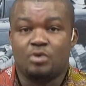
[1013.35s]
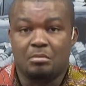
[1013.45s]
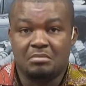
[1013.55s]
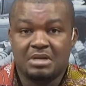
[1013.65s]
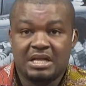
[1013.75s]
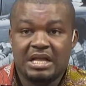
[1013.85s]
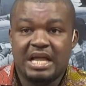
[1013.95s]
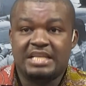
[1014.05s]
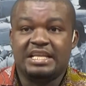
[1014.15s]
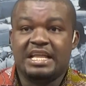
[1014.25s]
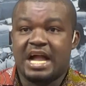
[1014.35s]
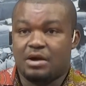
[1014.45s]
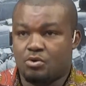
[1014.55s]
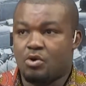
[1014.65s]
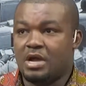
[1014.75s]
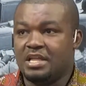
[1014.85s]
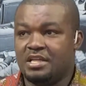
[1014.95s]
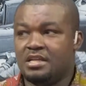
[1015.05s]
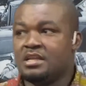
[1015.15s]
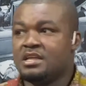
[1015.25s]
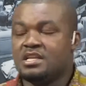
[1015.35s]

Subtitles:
to them at the